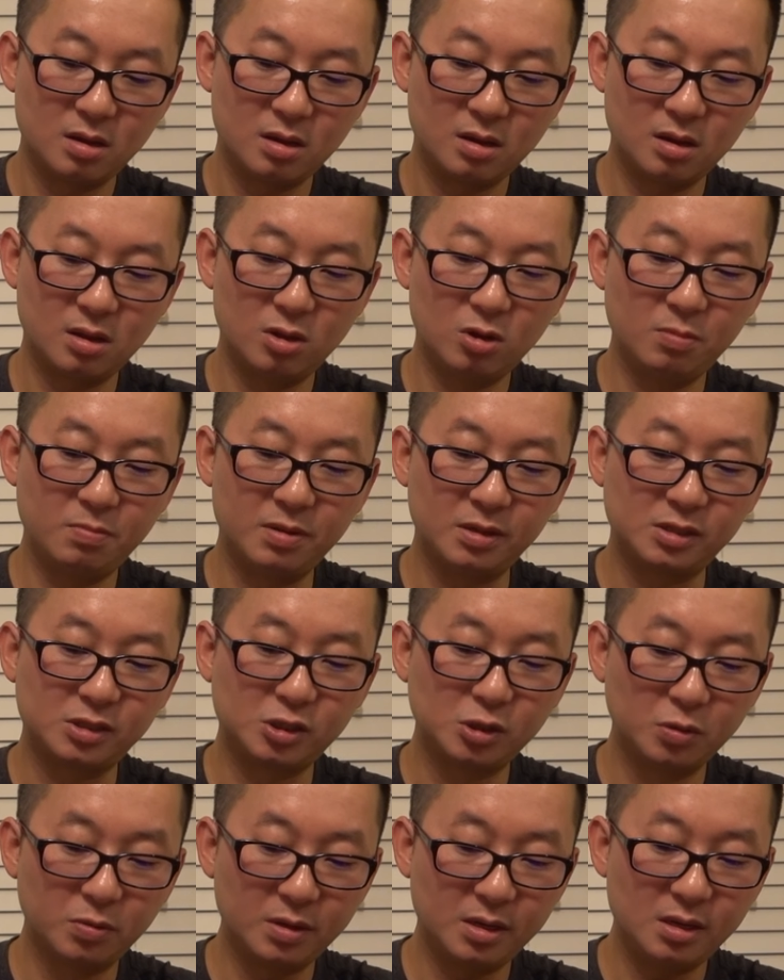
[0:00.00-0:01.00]
a little bit
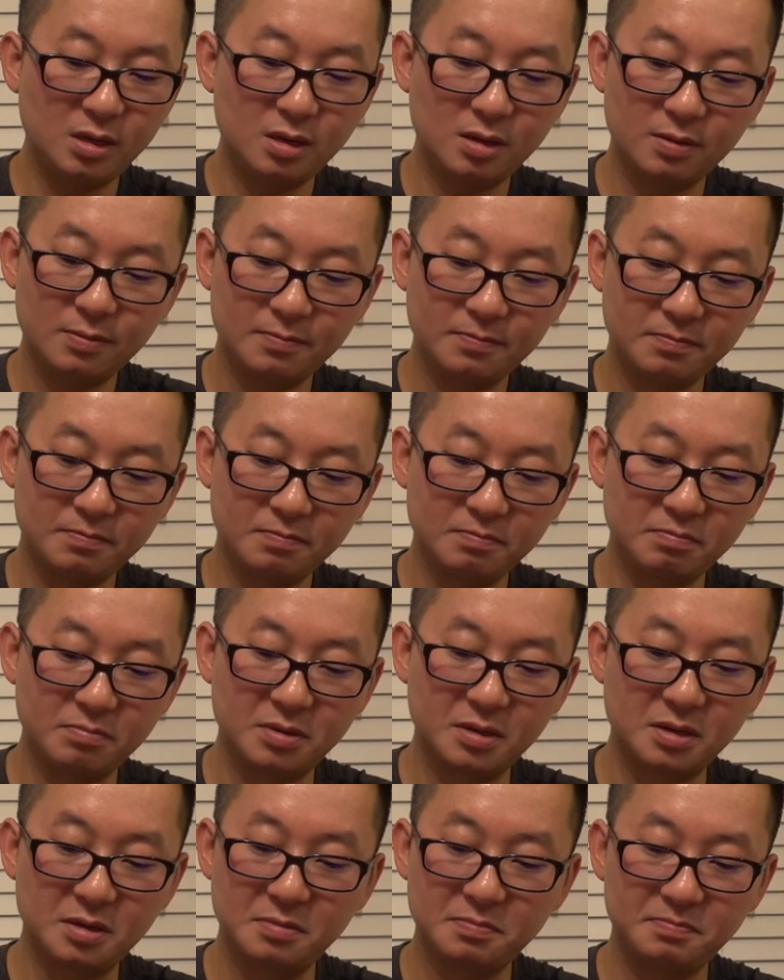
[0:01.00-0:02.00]
chewy,
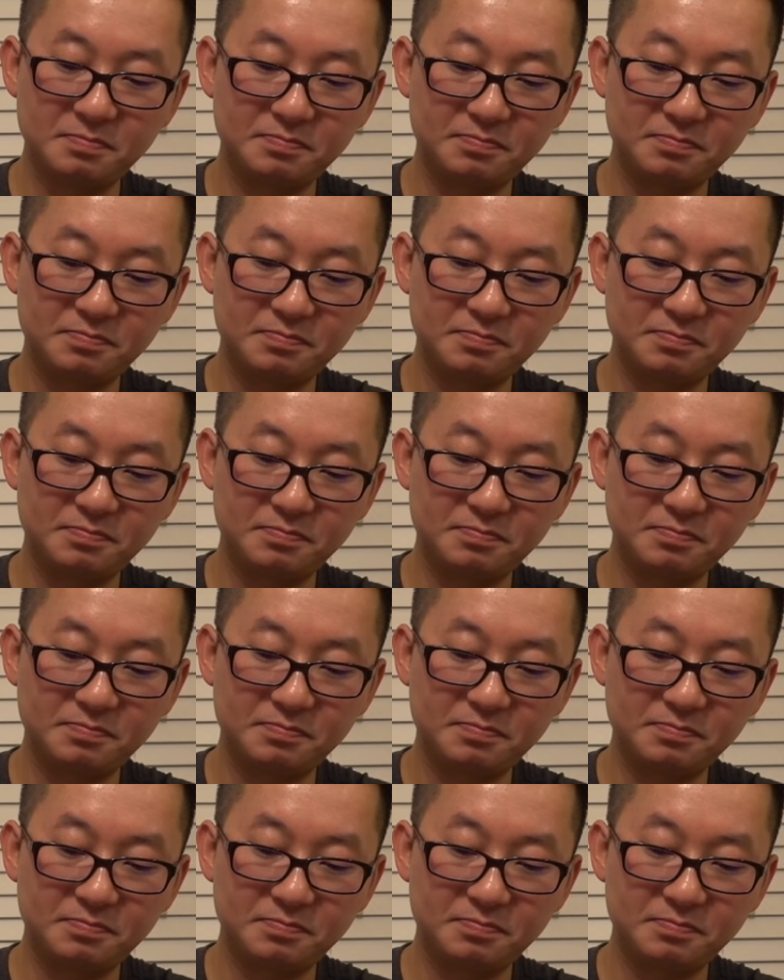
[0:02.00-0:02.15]
but